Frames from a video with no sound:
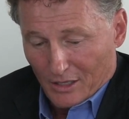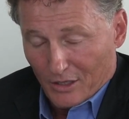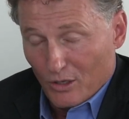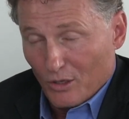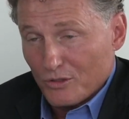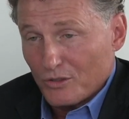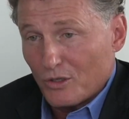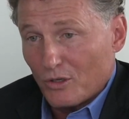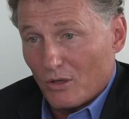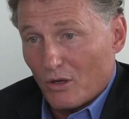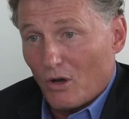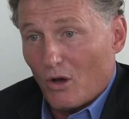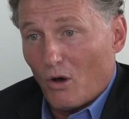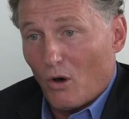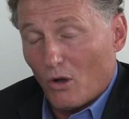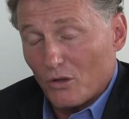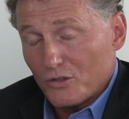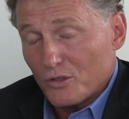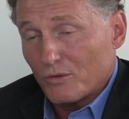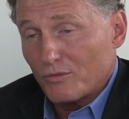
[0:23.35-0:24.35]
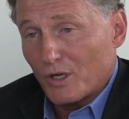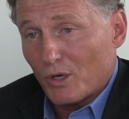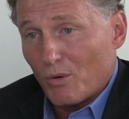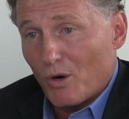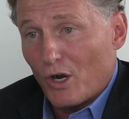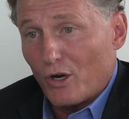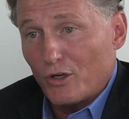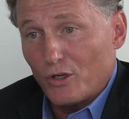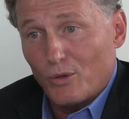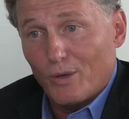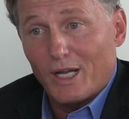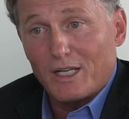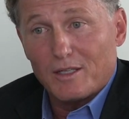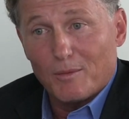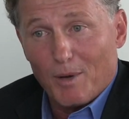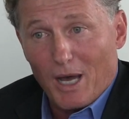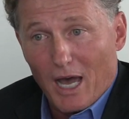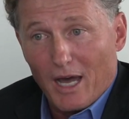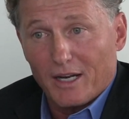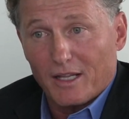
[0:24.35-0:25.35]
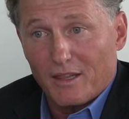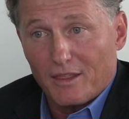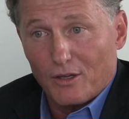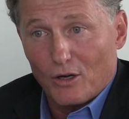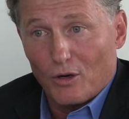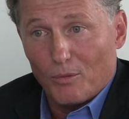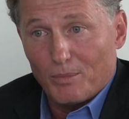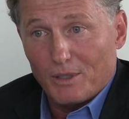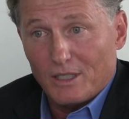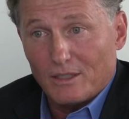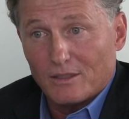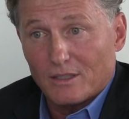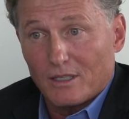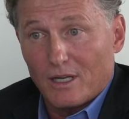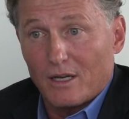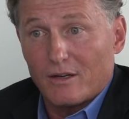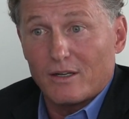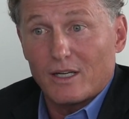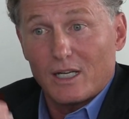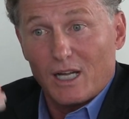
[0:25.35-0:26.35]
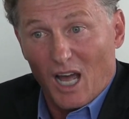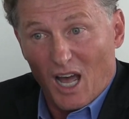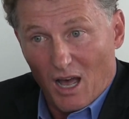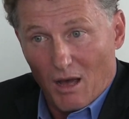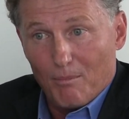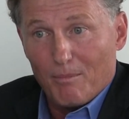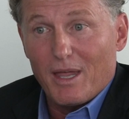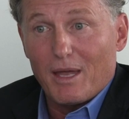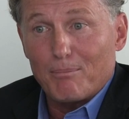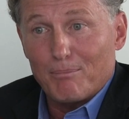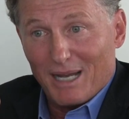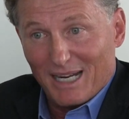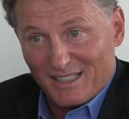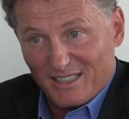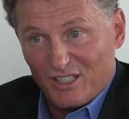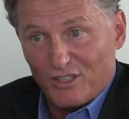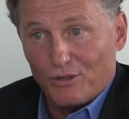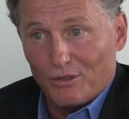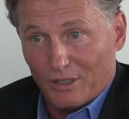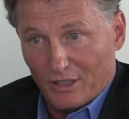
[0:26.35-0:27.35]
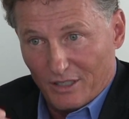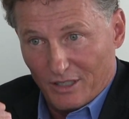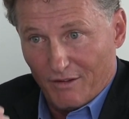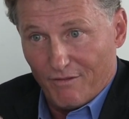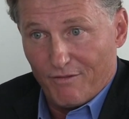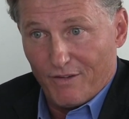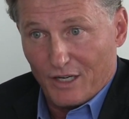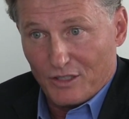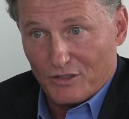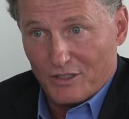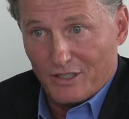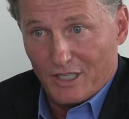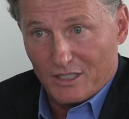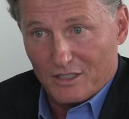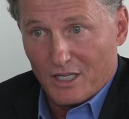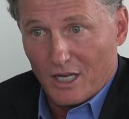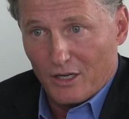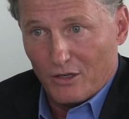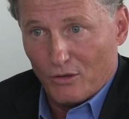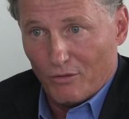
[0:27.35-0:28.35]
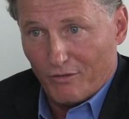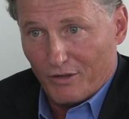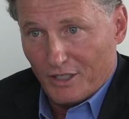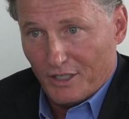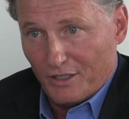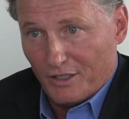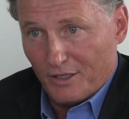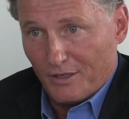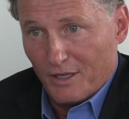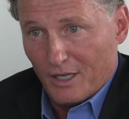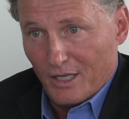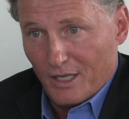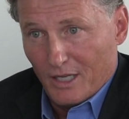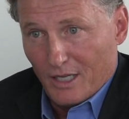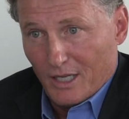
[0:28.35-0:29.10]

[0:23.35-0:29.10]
They also, also require new antibiotic therapy to kind of calm that bacterial infection that's gotten overheated.